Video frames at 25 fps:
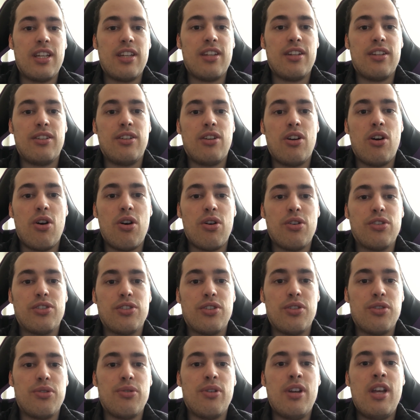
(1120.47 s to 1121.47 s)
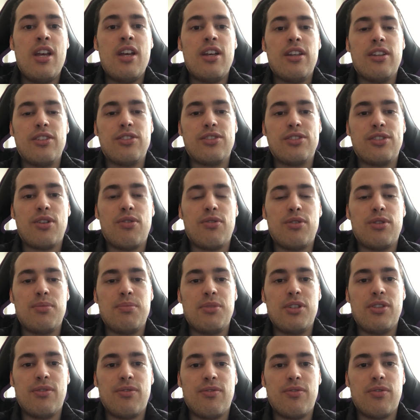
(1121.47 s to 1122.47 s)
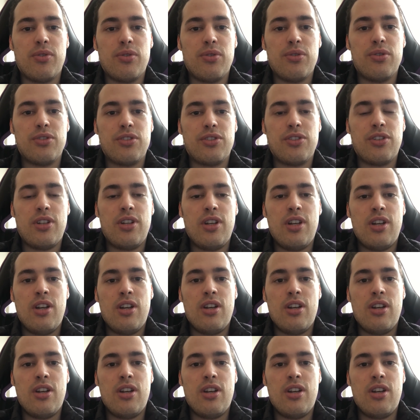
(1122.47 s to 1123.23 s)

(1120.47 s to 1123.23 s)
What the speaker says: And also, this is going to be the first